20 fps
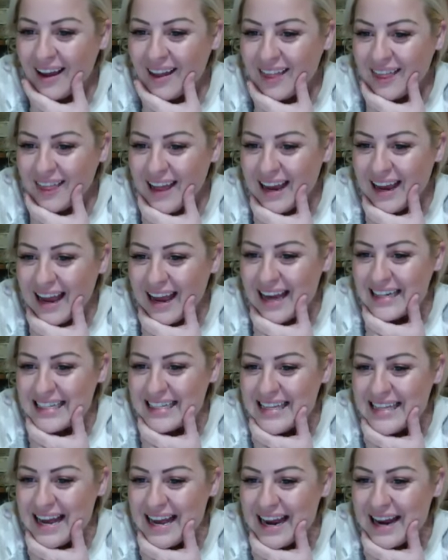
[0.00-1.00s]
Like I
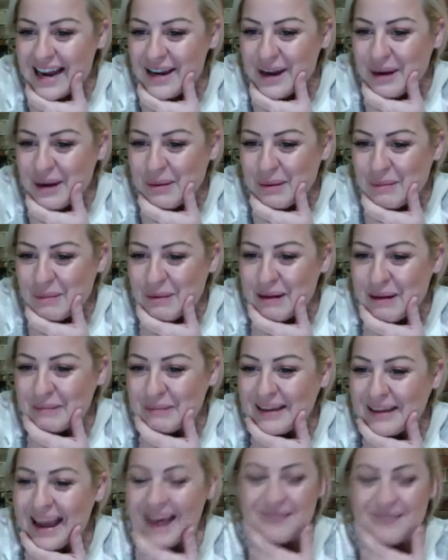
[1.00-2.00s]
said, I know we'll
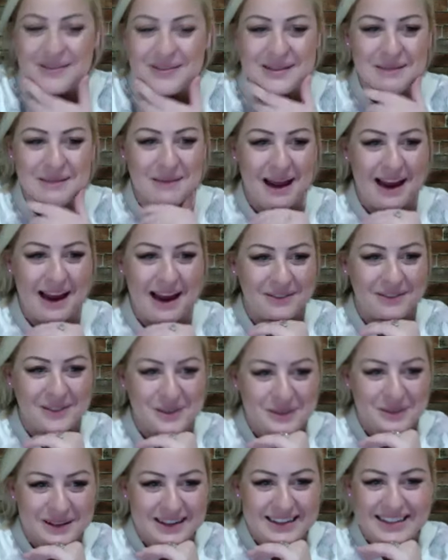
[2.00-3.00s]
probably have some
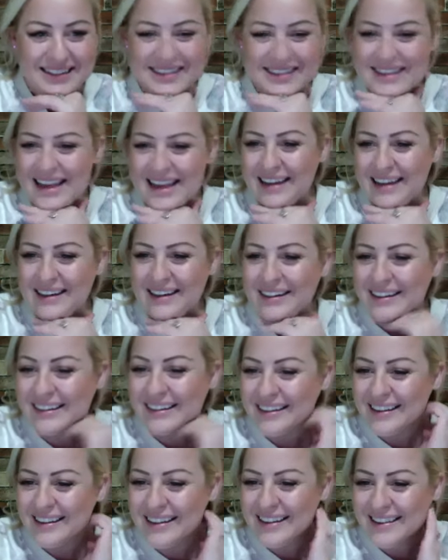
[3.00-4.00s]
afterwards that
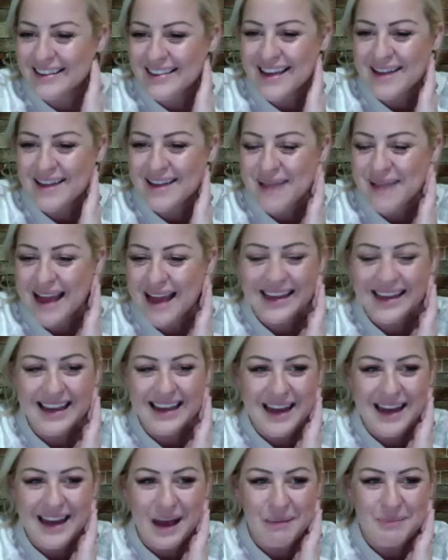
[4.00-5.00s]
Maggie
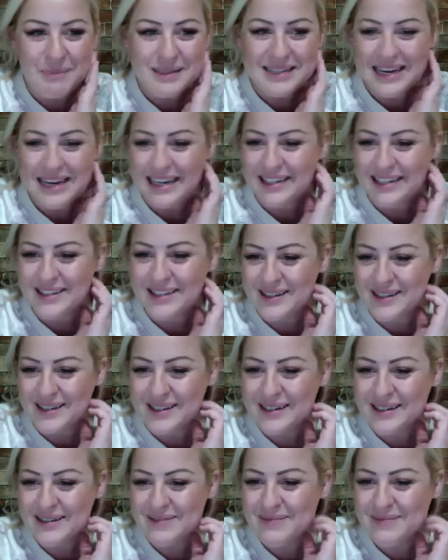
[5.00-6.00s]
can help us
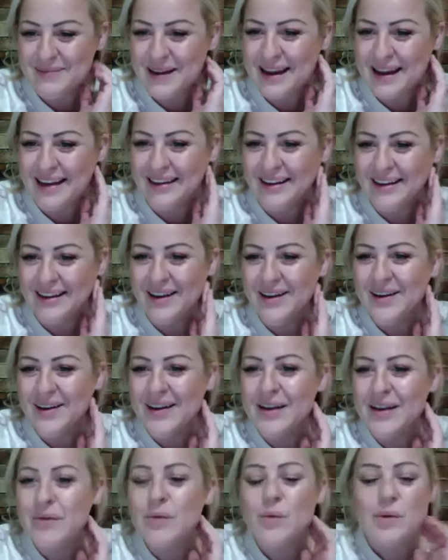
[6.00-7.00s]
answer, but
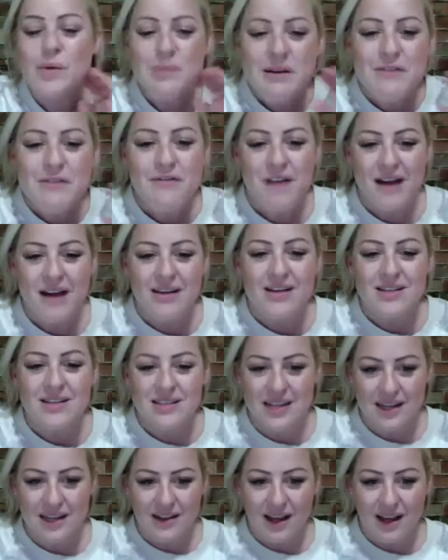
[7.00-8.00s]
it would be fun to
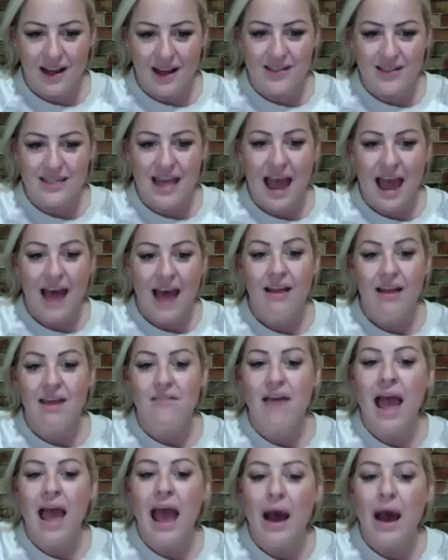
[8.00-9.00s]
see like a tally of
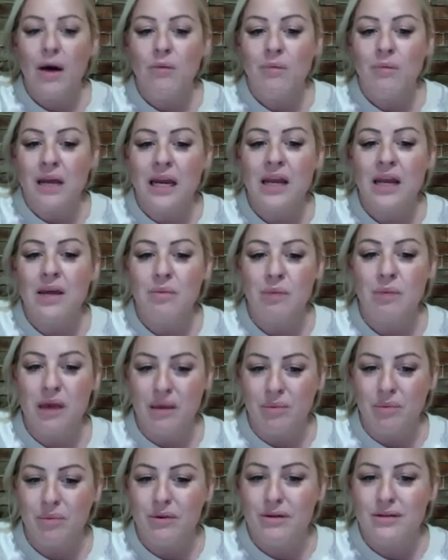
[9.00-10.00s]
how many
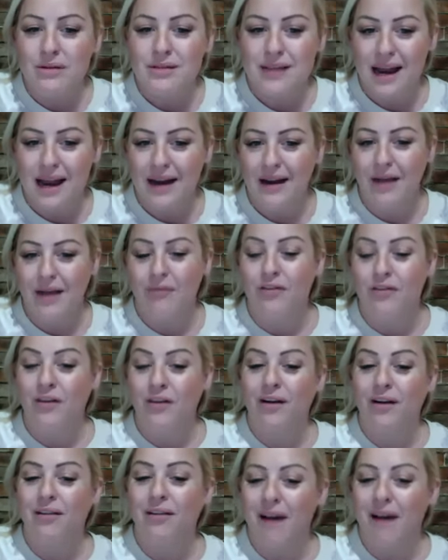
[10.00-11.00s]
people sign up for
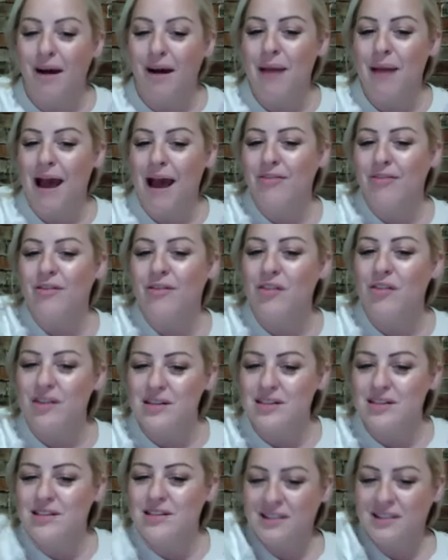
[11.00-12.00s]
club after
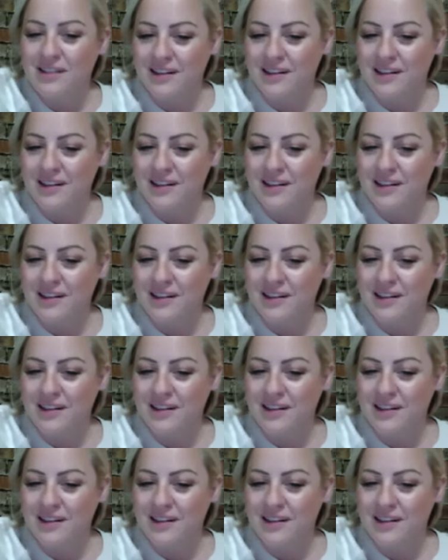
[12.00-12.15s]
this.